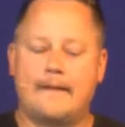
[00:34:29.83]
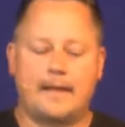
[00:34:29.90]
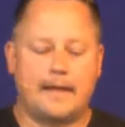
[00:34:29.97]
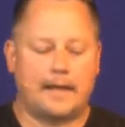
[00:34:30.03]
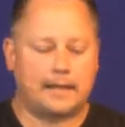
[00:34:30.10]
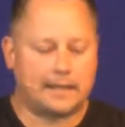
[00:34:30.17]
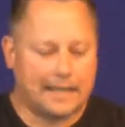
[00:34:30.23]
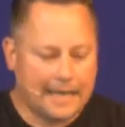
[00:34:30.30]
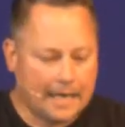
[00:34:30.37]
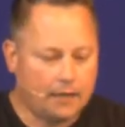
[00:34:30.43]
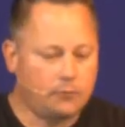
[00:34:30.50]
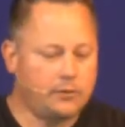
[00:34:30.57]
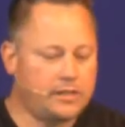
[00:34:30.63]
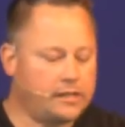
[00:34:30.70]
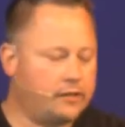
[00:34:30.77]
And can
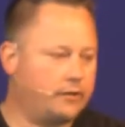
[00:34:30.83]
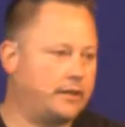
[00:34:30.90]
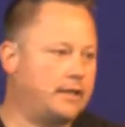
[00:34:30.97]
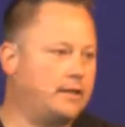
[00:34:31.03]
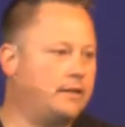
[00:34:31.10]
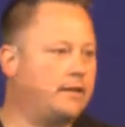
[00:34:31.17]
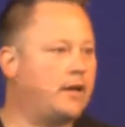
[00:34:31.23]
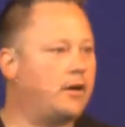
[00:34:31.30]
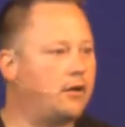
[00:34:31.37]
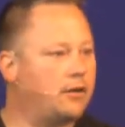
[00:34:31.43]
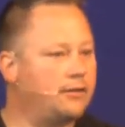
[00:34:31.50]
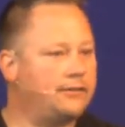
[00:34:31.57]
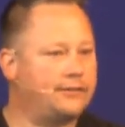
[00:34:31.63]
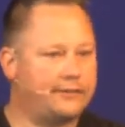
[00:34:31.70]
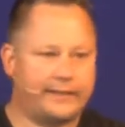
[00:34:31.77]
we agree that our
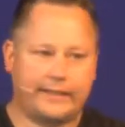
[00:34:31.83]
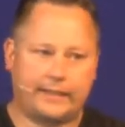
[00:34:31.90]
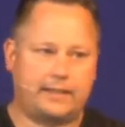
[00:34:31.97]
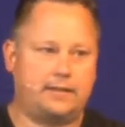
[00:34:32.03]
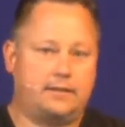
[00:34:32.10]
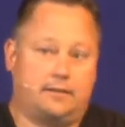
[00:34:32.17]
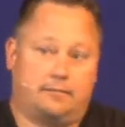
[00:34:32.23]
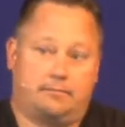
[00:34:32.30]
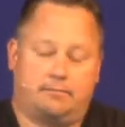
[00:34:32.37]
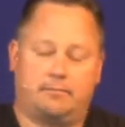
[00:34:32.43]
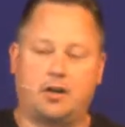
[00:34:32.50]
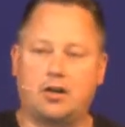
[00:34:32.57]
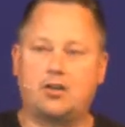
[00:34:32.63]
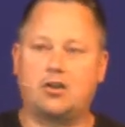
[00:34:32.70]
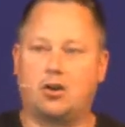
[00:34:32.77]
city,
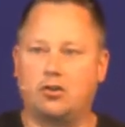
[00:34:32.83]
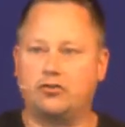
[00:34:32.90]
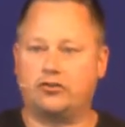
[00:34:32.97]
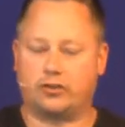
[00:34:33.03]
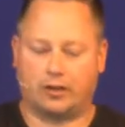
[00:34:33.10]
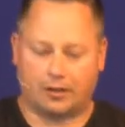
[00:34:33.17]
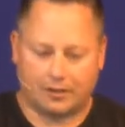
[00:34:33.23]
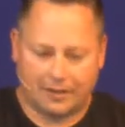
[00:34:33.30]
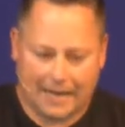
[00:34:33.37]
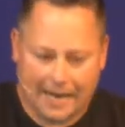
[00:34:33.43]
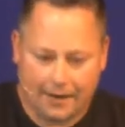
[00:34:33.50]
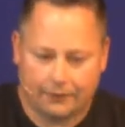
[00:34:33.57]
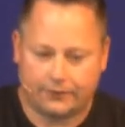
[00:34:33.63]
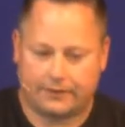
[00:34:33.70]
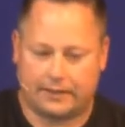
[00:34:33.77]
our culture, our
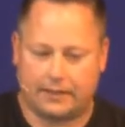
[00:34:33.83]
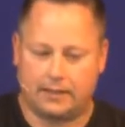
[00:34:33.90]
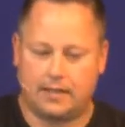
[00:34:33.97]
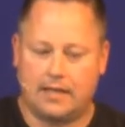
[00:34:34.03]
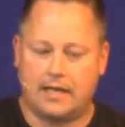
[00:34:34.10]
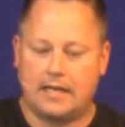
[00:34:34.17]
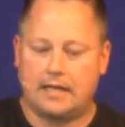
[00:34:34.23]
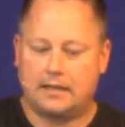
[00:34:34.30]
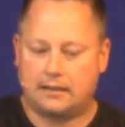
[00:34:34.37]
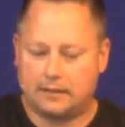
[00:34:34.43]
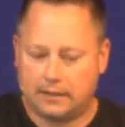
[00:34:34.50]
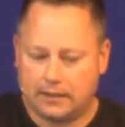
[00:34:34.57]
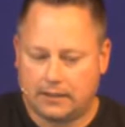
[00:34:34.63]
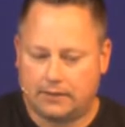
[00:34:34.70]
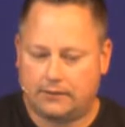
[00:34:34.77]
county
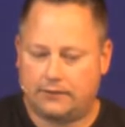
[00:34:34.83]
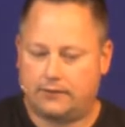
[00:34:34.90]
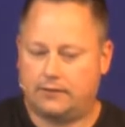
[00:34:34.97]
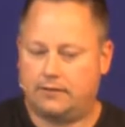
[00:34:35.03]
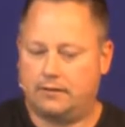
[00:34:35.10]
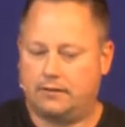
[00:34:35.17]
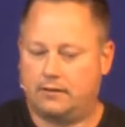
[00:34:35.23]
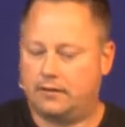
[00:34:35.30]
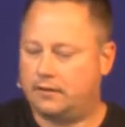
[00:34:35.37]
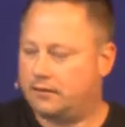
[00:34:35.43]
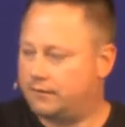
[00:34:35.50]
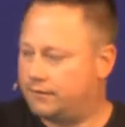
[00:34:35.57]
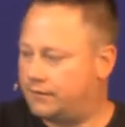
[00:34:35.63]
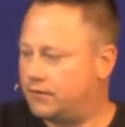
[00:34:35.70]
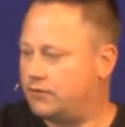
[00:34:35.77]
needs an
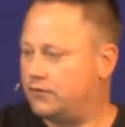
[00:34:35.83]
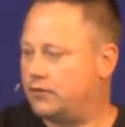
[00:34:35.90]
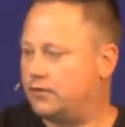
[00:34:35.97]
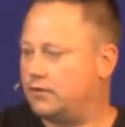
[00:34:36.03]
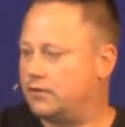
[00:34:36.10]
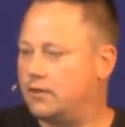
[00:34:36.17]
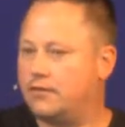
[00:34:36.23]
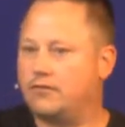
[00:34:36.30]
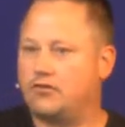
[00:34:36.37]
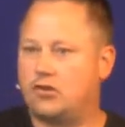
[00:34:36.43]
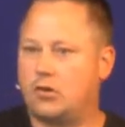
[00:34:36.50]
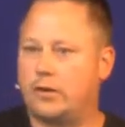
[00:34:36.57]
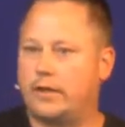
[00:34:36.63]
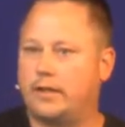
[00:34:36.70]
infusion of joy?